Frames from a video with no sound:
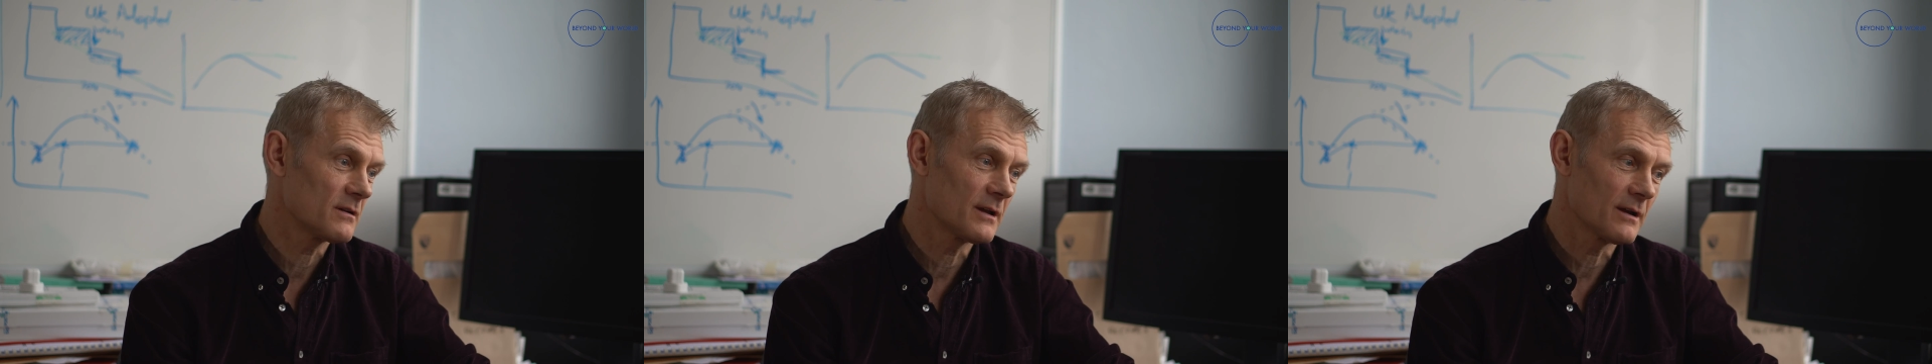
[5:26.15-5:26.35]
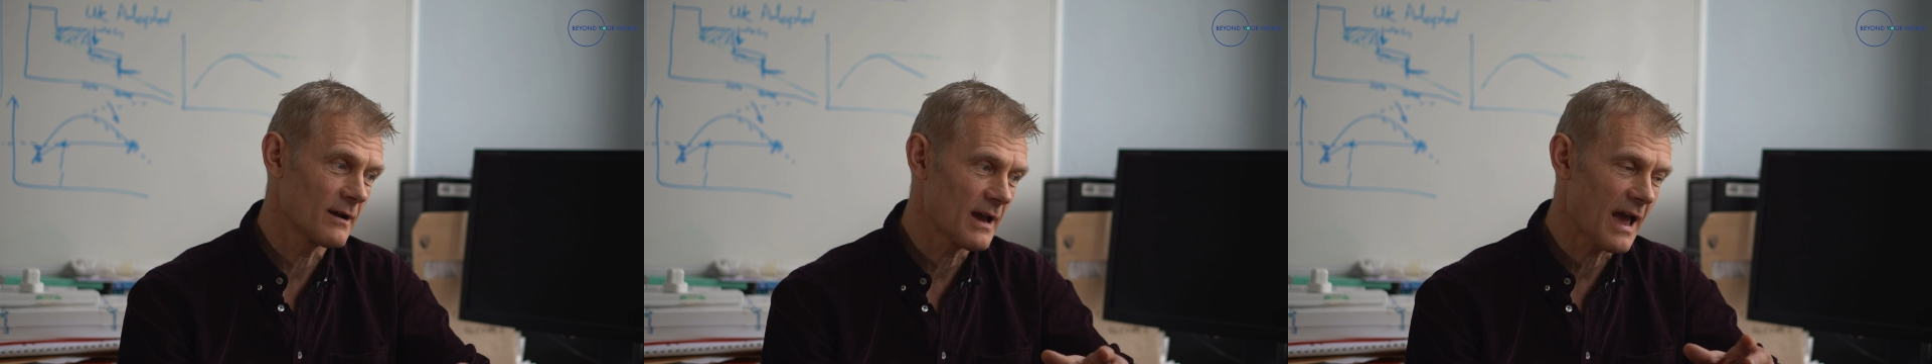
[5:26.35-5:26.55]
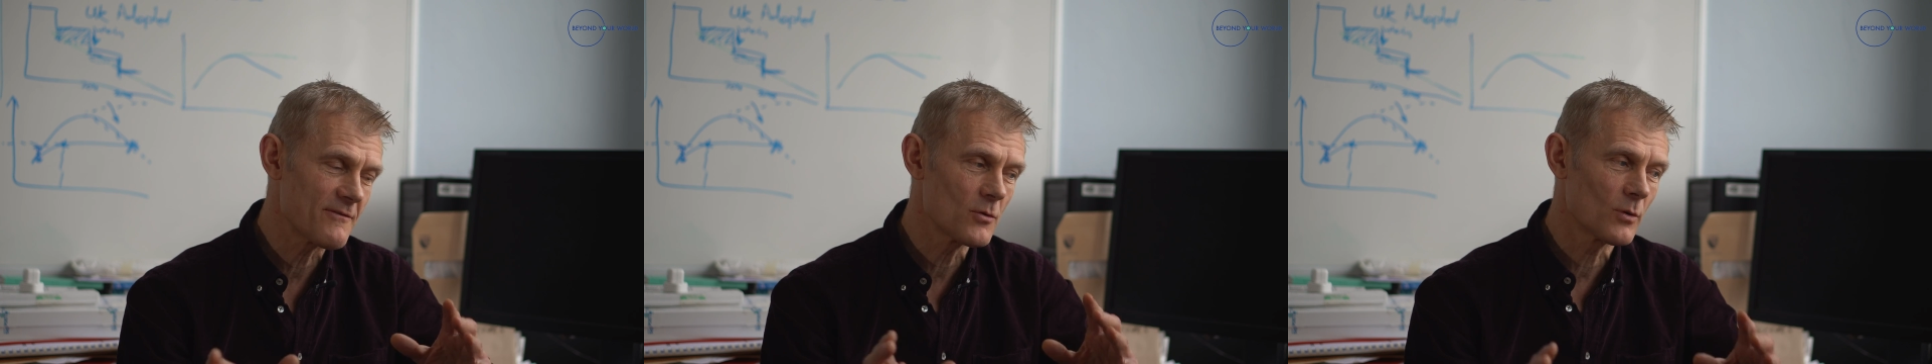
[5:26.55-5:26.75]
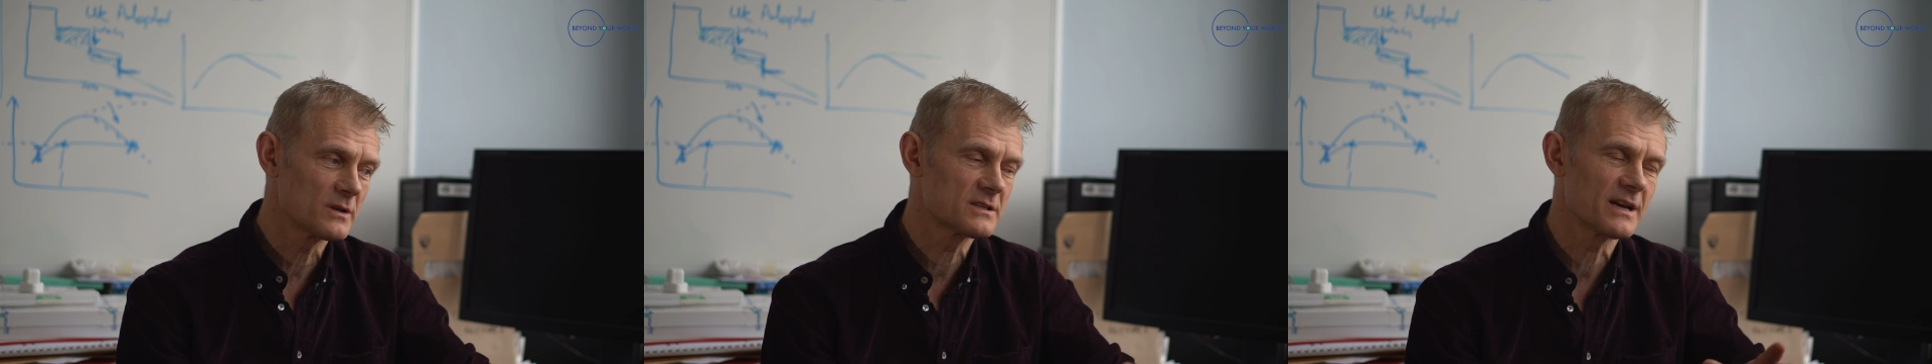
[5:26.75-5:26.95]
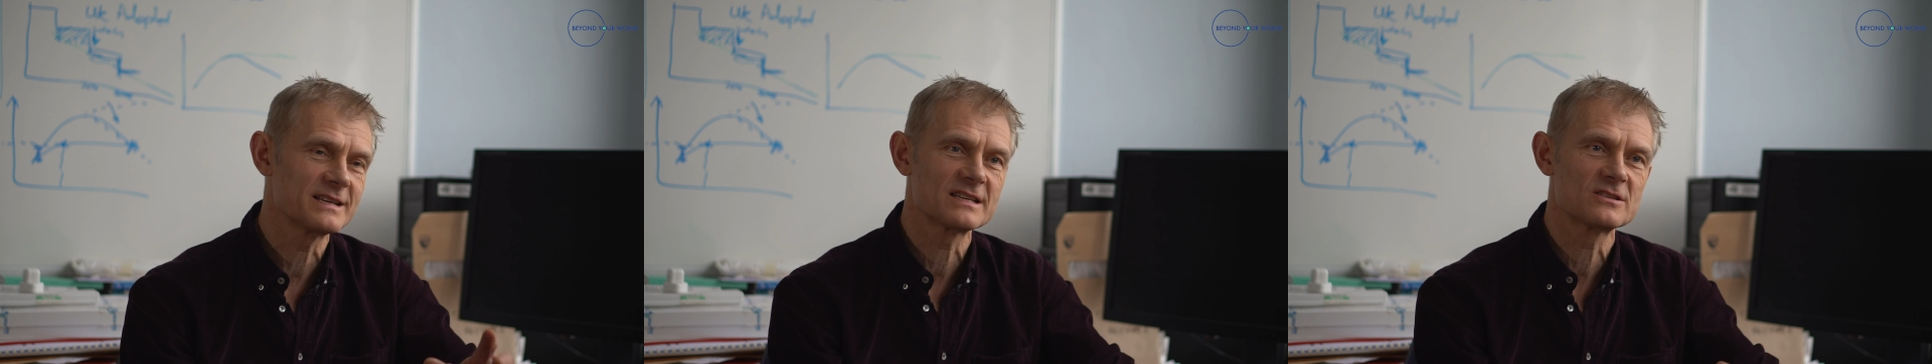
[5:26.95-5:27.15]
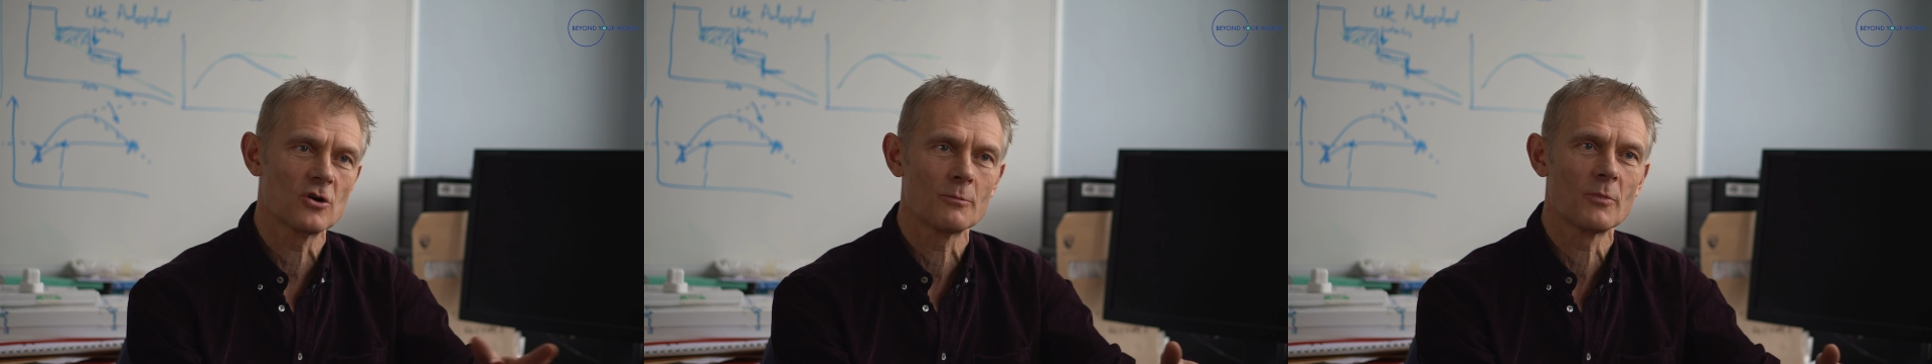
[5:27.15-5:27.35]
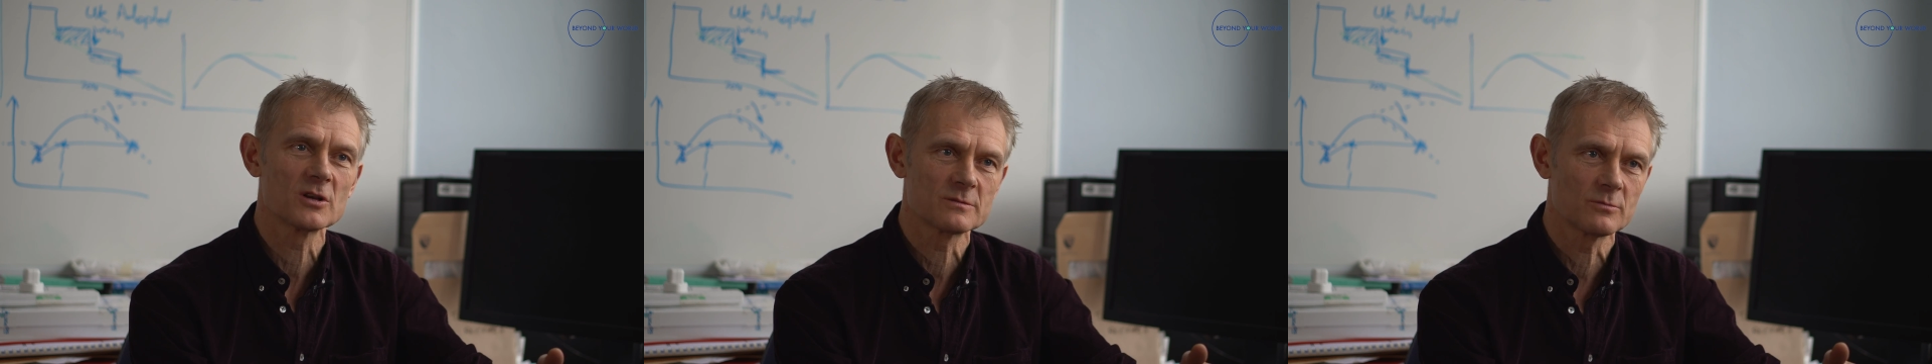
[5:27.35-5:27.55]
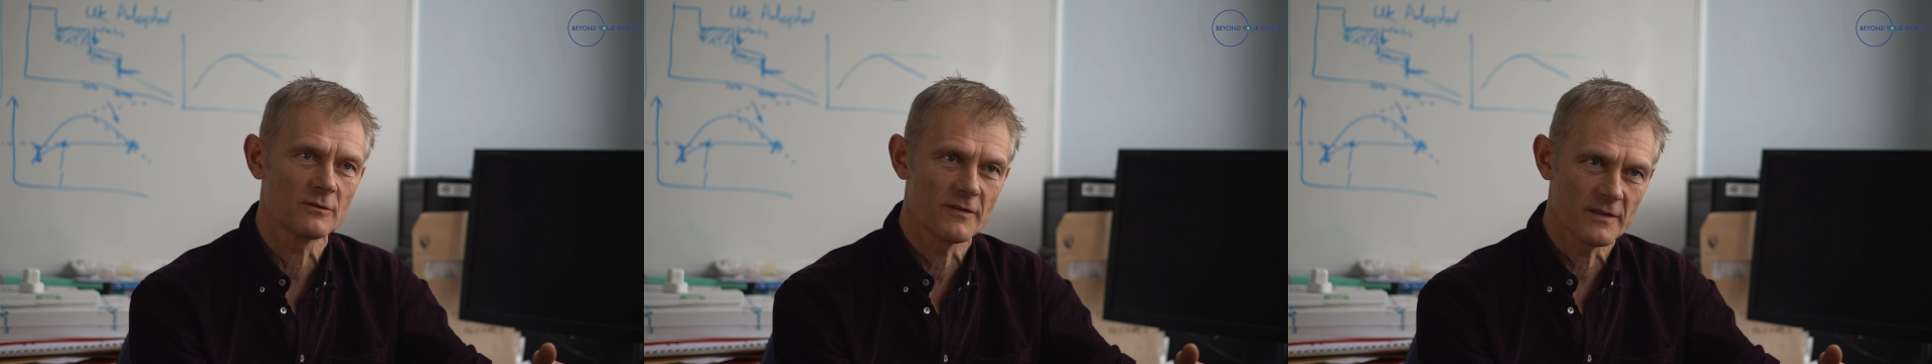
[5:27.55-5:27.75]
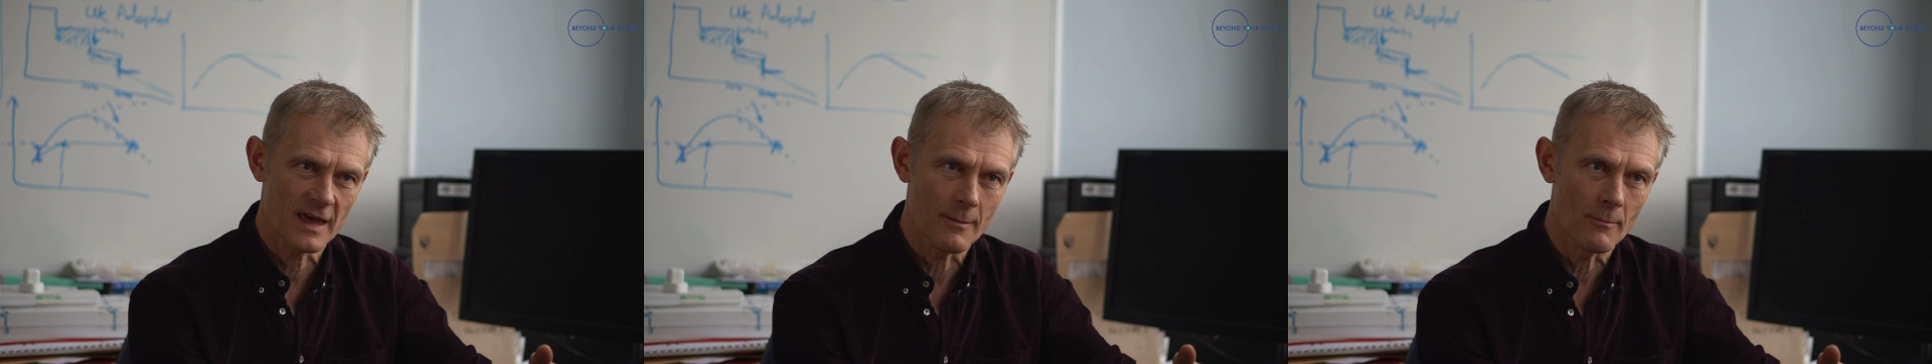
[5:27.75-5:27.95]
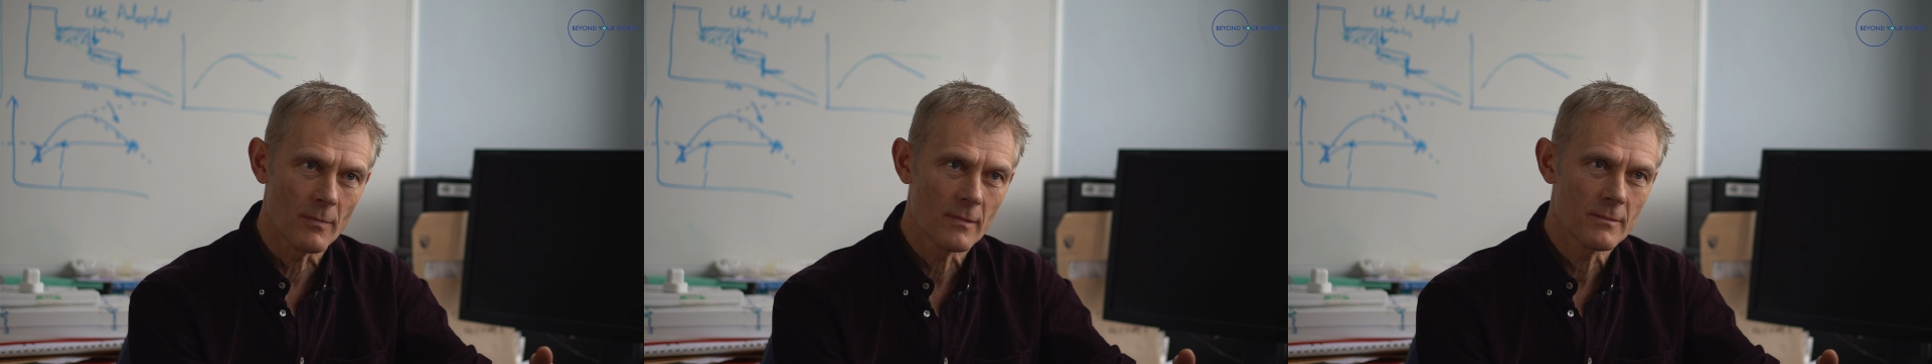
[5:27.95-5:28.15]
everyone says it's not possible for
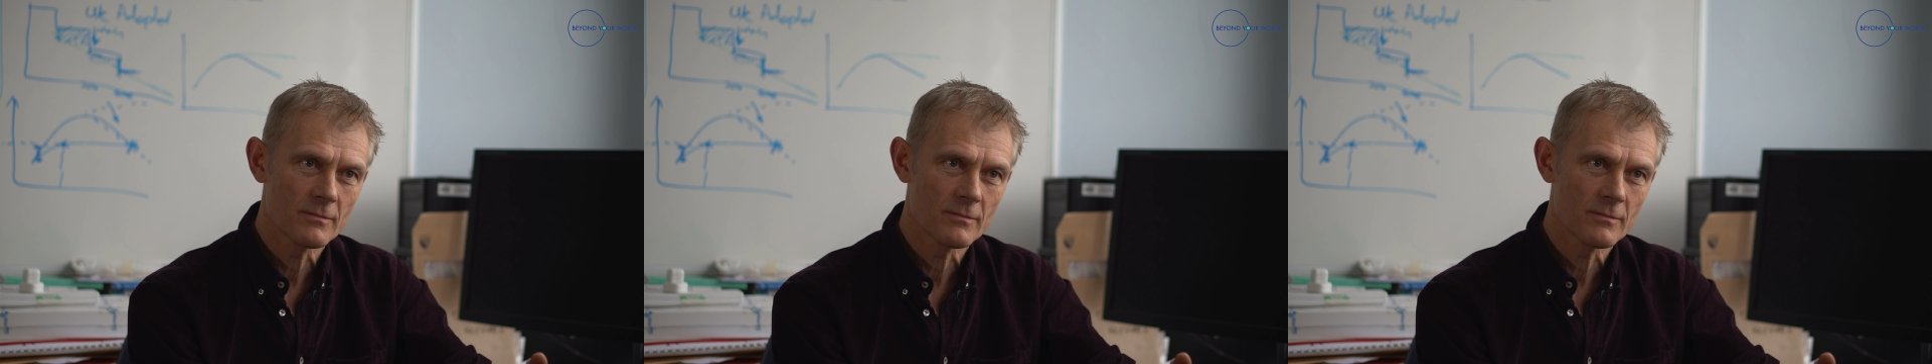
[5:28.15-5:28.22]
them.